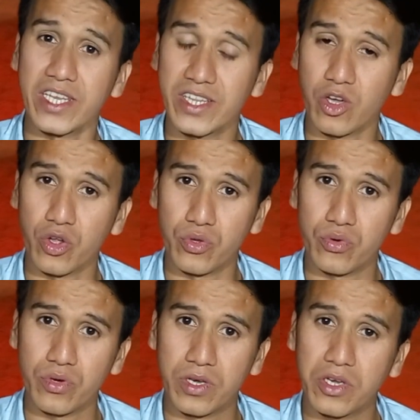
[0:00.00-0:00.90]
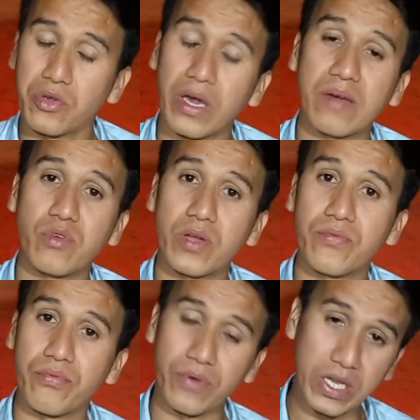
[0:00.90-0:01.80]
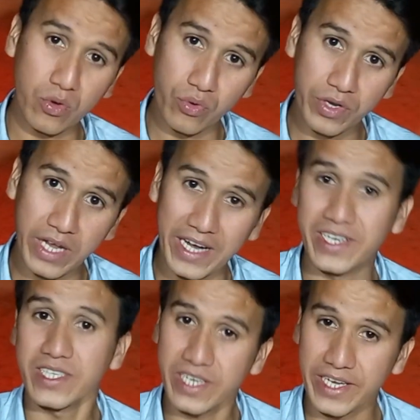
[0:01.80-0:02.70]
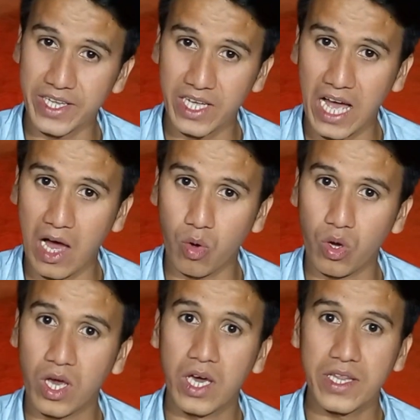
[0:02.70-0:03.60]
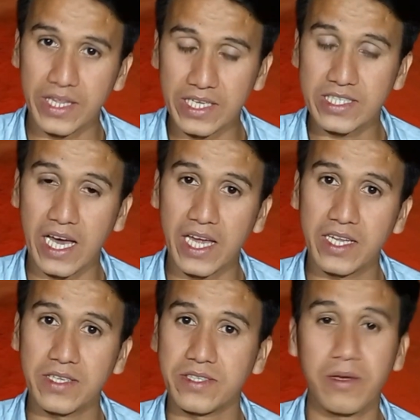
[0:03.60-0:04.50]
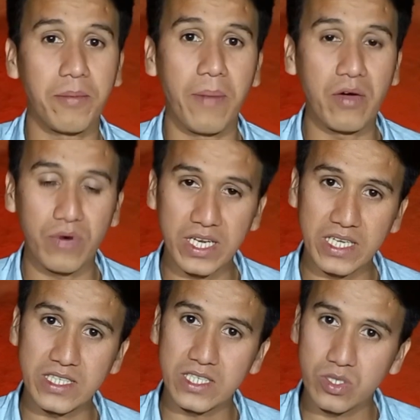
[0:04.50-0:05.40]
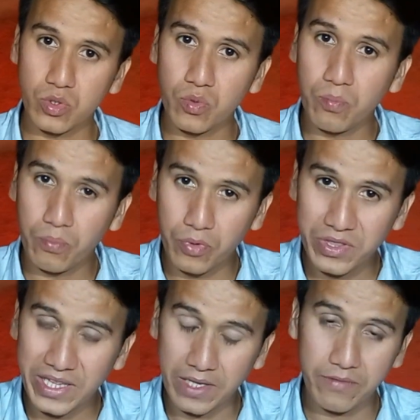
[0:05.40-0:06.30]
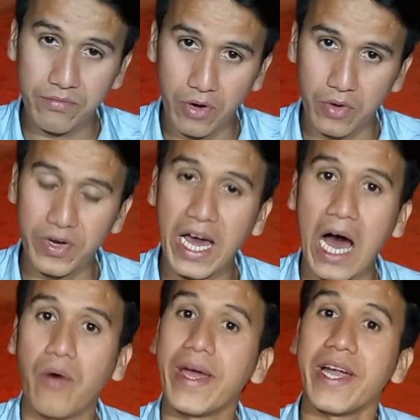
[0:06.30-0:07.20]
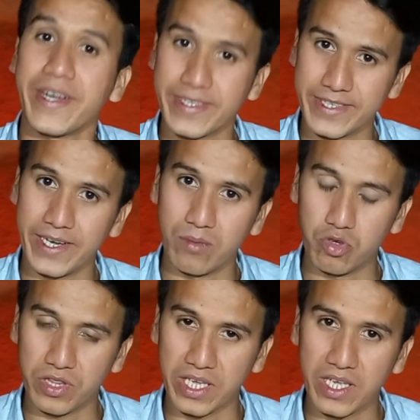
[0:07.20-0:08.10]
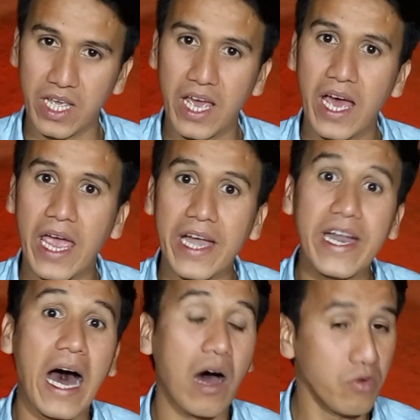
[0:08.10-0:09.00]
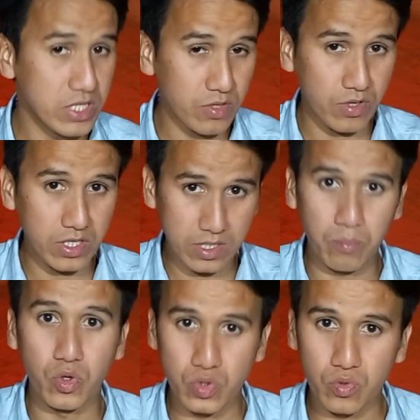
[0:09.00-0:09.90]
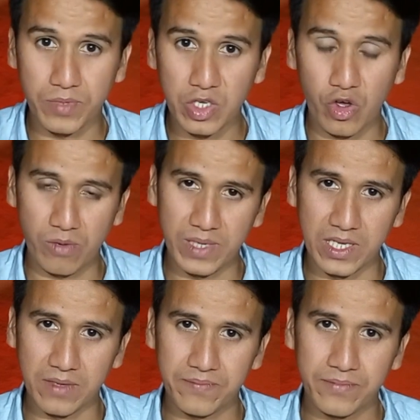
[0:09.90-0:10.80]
anything on you. You have your free own understanding how things are. My work is just to put things forward, how I understand about things and how it's supposed to be normally,